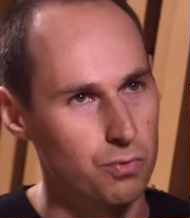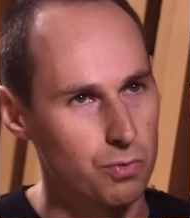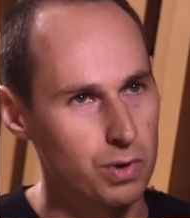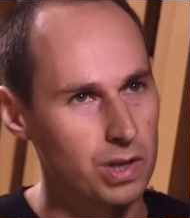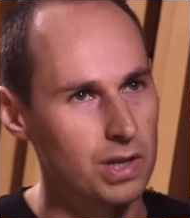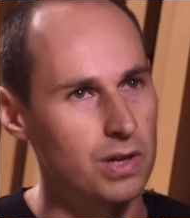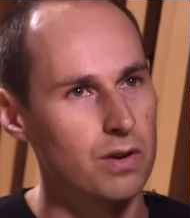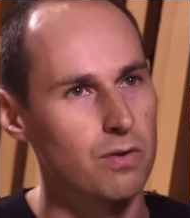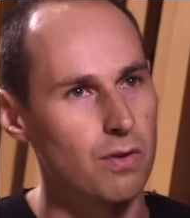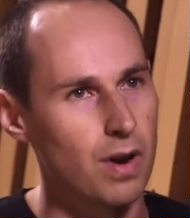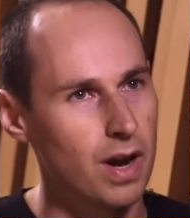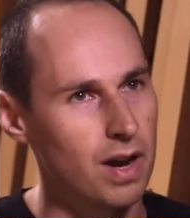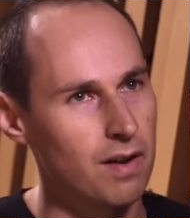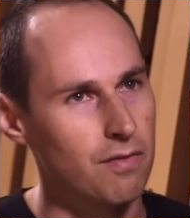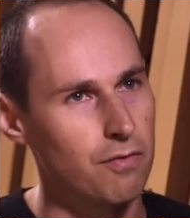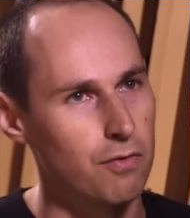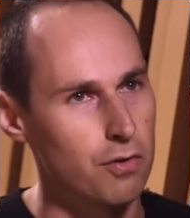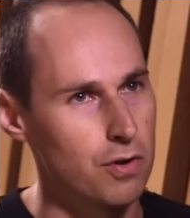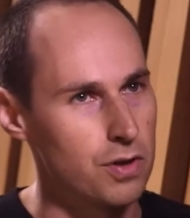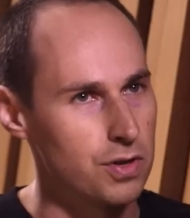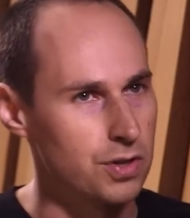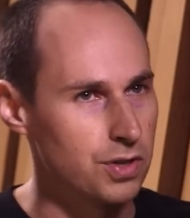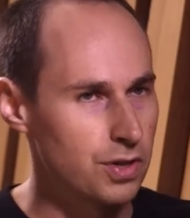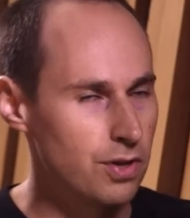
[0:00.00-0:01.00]
really great
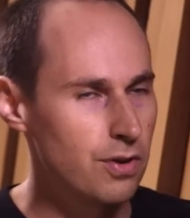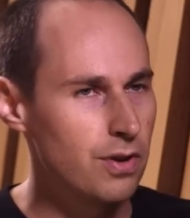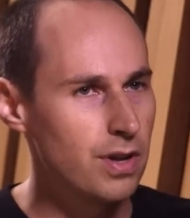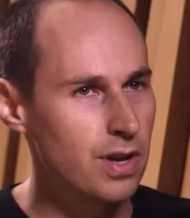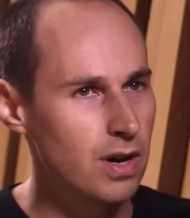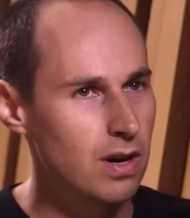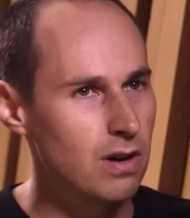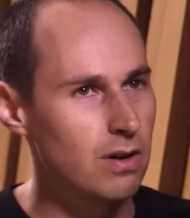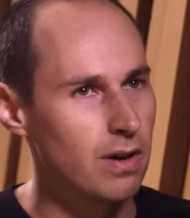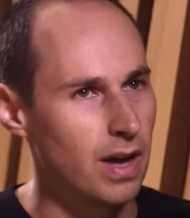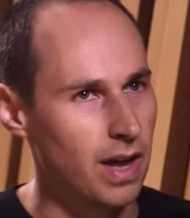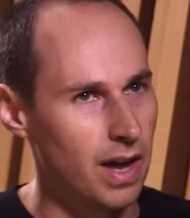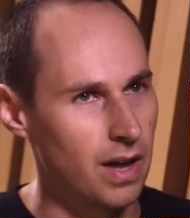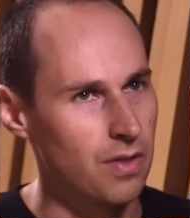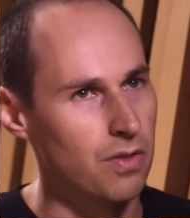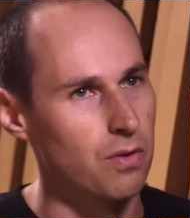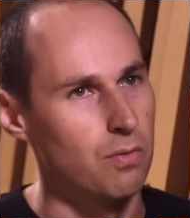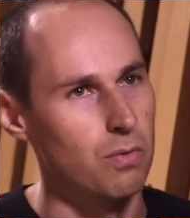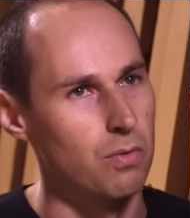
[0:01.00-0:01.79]
for the studio and the